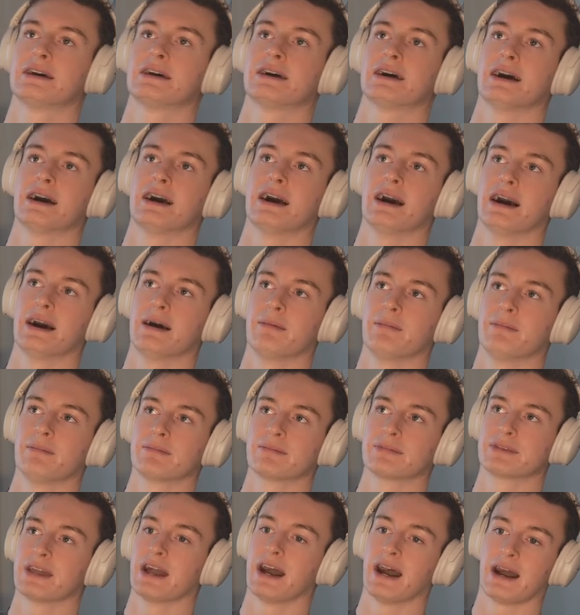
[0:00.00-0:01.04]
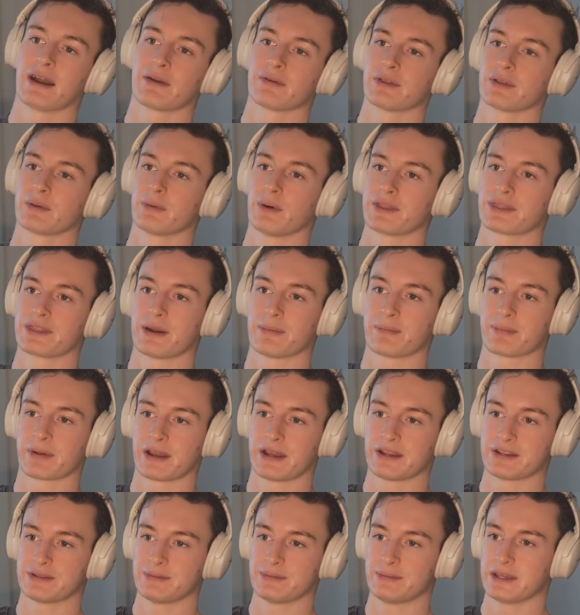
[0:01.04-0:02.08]
um, yeah, I really want that
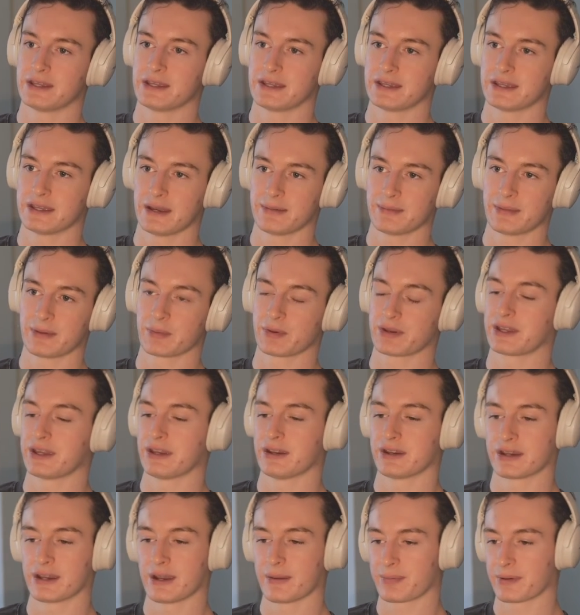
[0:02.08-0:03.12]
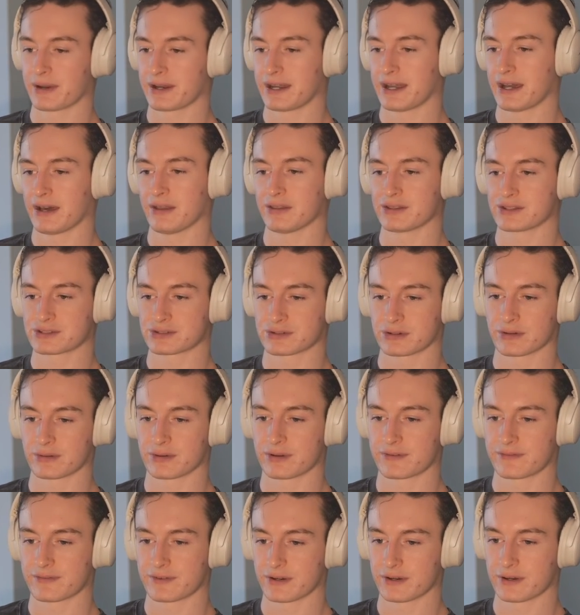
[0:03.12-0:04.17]
brand to be. I mean, we're gearing up right now in the short
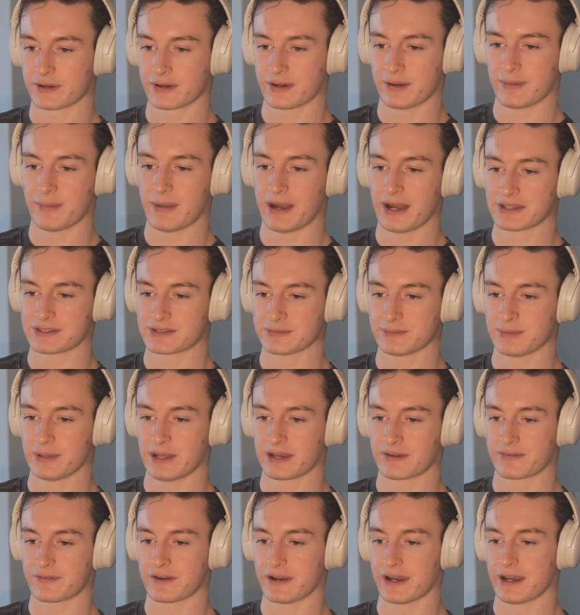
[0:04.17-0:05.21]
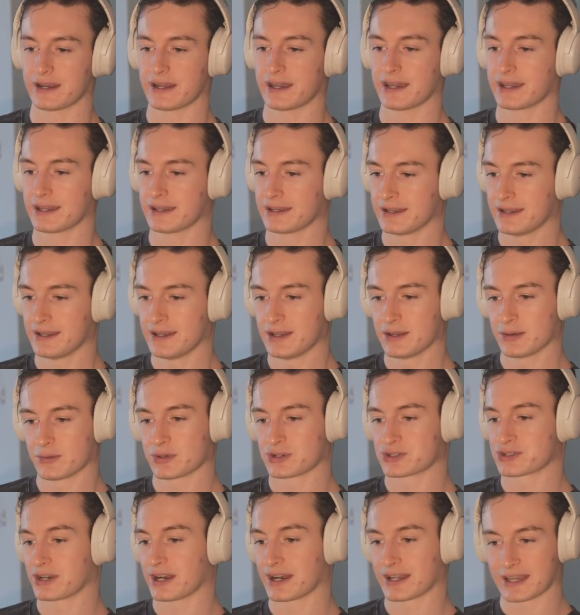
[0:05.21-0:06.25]
run for a massive Black Friday. We're
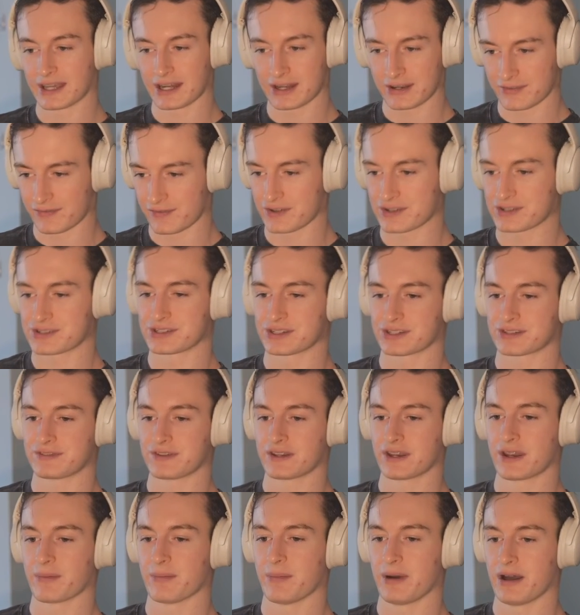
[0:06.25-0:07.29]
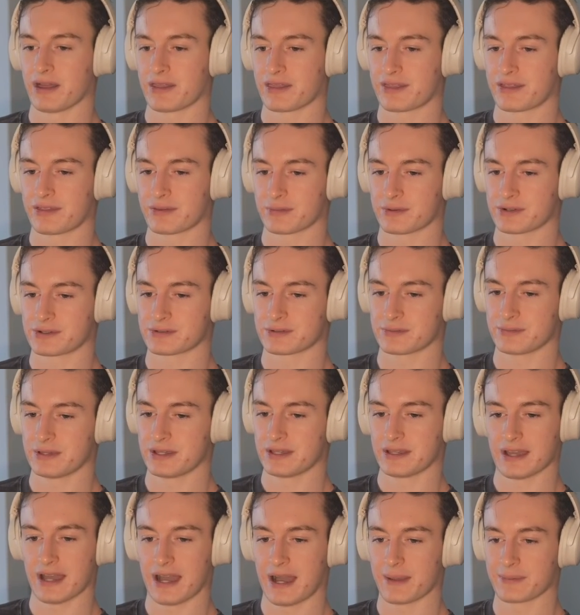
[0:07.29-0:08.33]
trying to get our first six figure month, which would
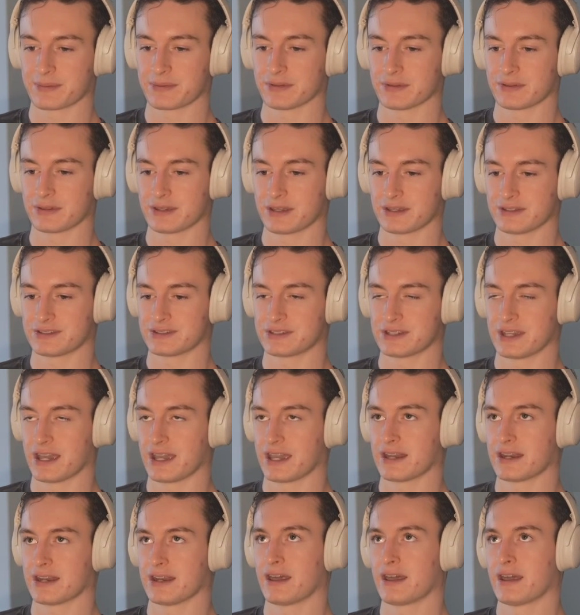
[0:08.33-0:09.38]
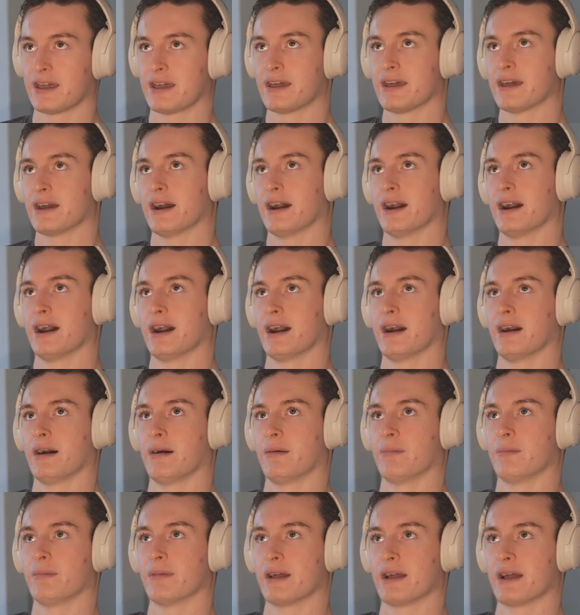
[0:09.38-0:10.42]
be absolutely insane.
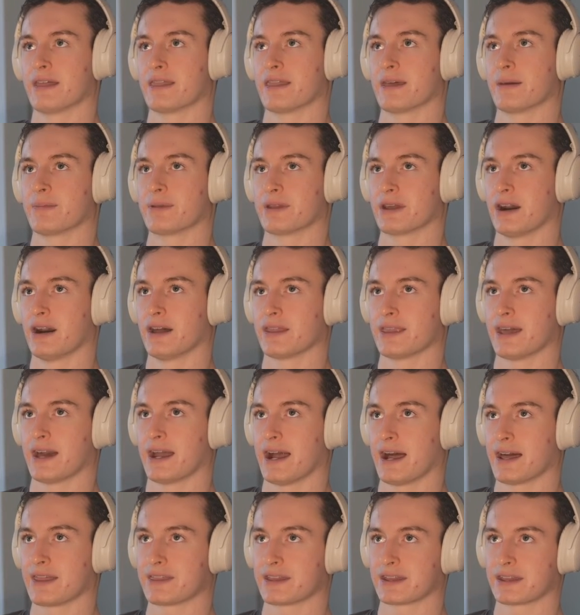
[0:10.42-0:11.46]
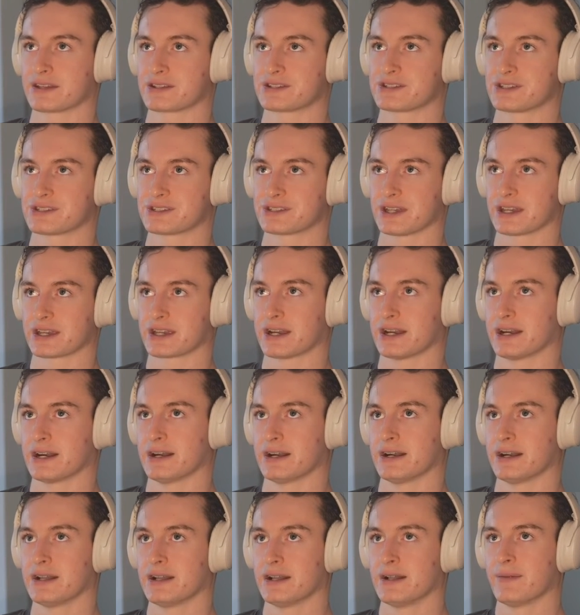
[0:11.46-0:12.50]
Um, and then beyond that, I think it's just like a